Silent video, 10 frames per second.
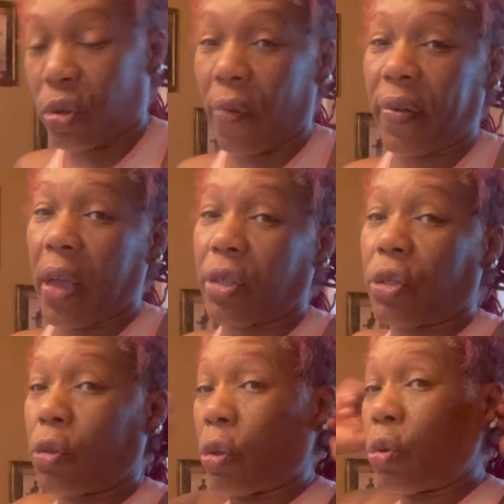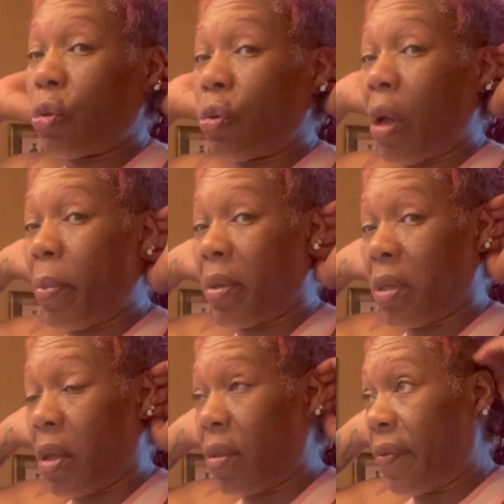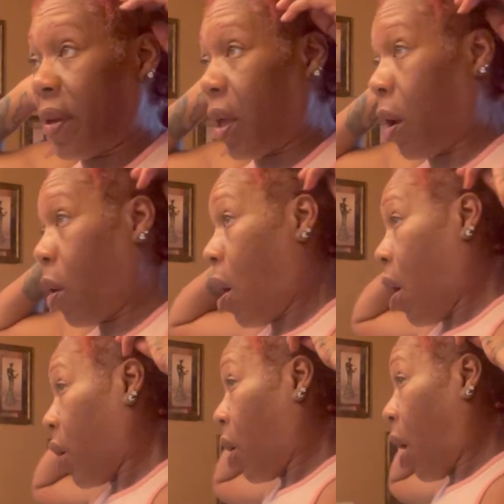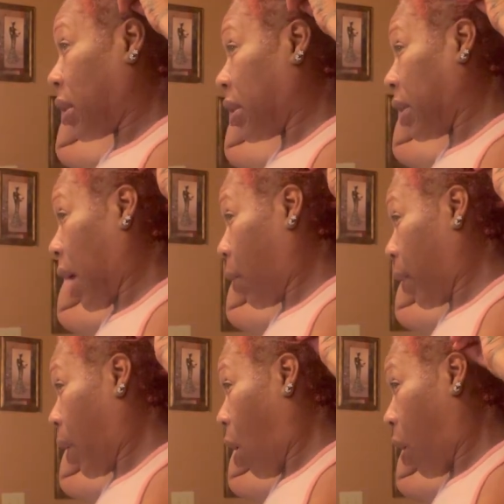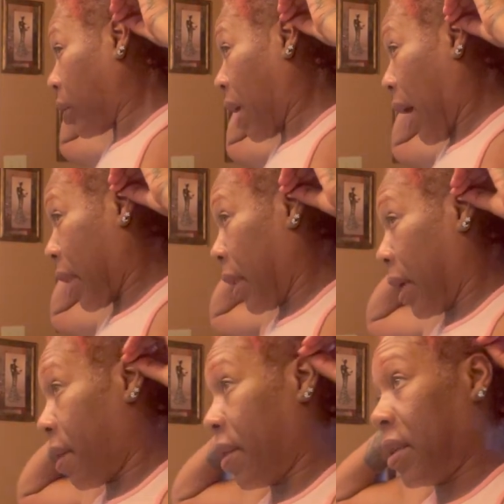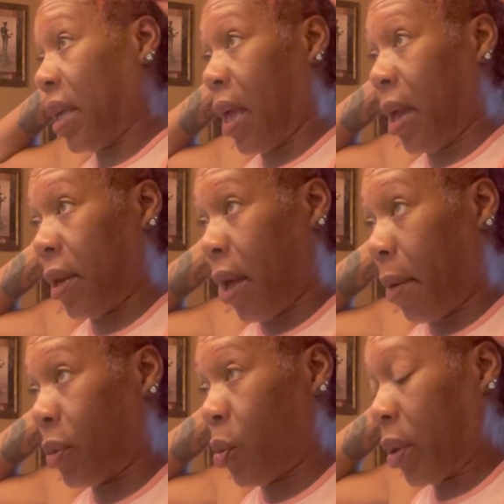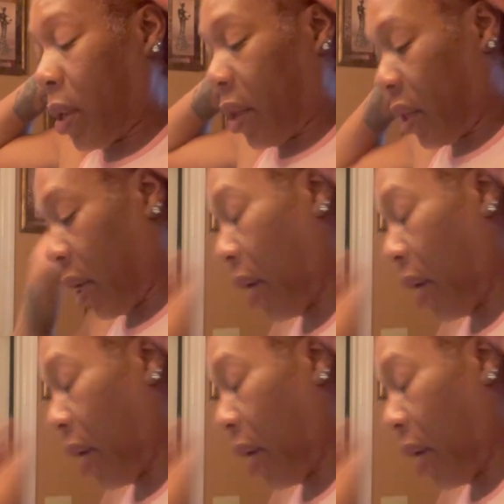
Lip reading: notifications so that you do not miss another video. Y'all, today we are tackling this head. I'm doing nothing